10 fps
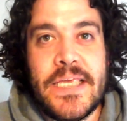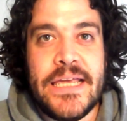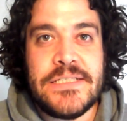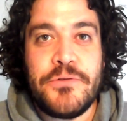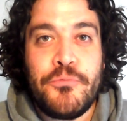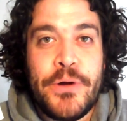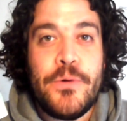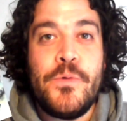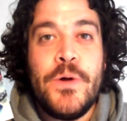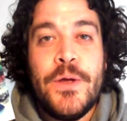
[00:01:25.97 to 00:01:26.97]
It's a
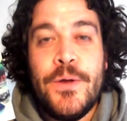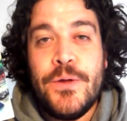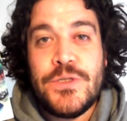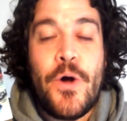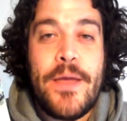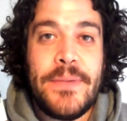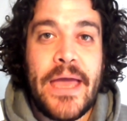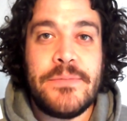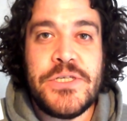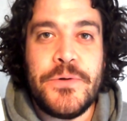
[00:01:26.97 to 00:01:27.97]
real time
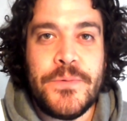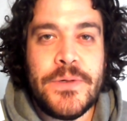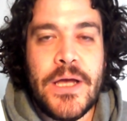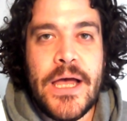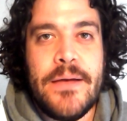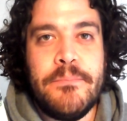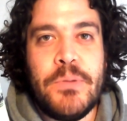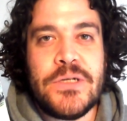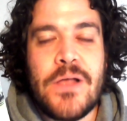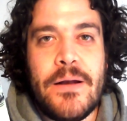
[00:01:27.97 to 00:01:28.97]
capsule, um,
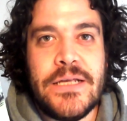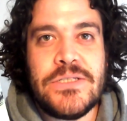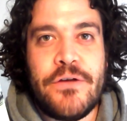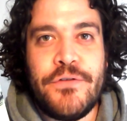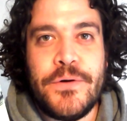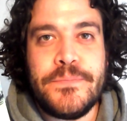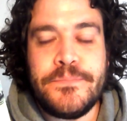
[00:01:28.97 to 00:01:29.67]
books like this, I feel.